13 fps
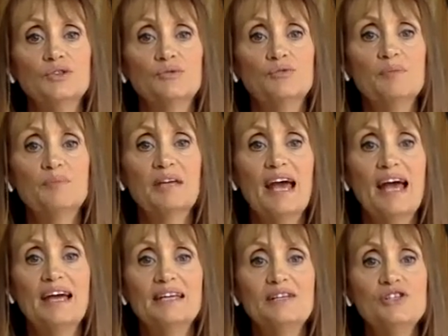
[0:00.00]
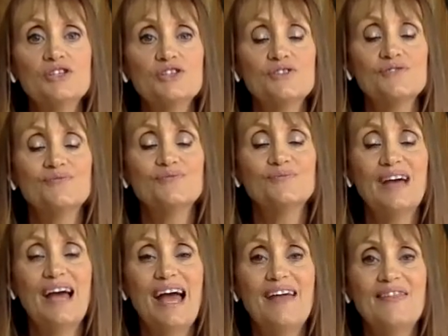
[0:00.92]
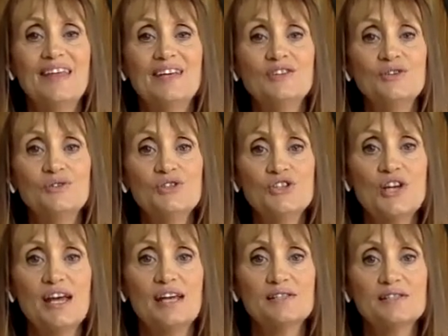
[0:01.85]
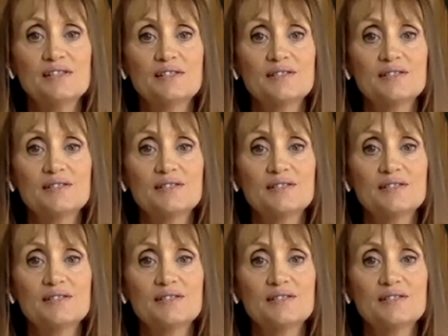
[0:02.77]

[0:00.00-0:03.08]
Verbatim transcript: your rib cage, and then your chest.